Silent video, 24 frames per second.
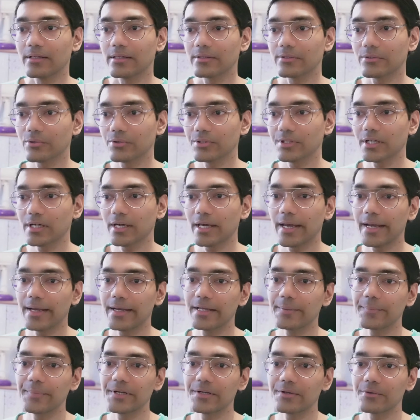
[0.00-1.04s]
So the
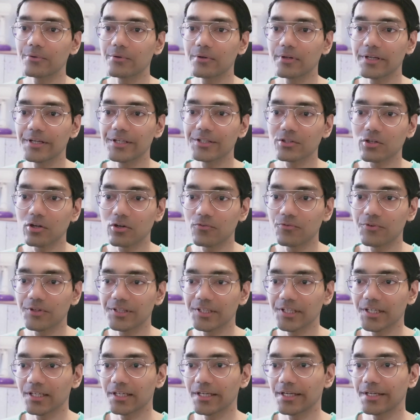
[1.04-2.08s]
ADB tool is
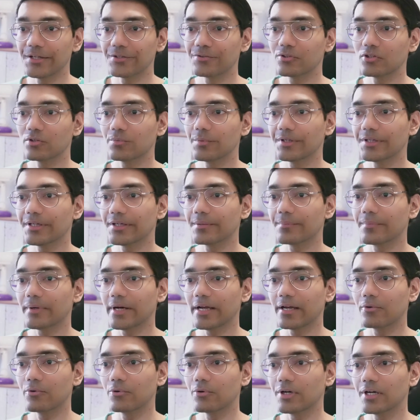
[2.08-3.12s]
officially distributed
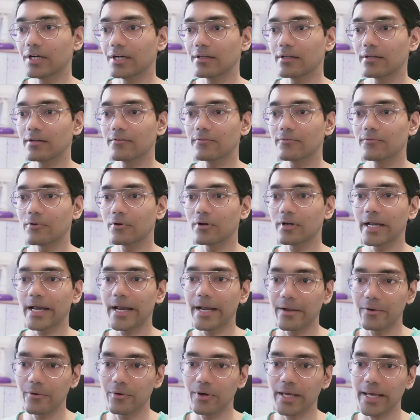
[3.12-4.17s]
by Google for
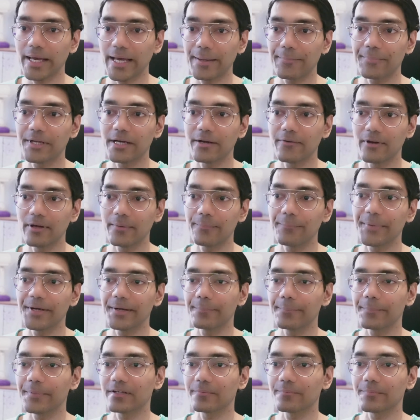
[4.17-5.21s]
Android app
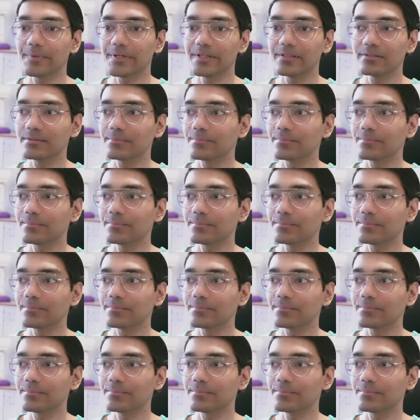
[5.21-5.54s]
development purpose,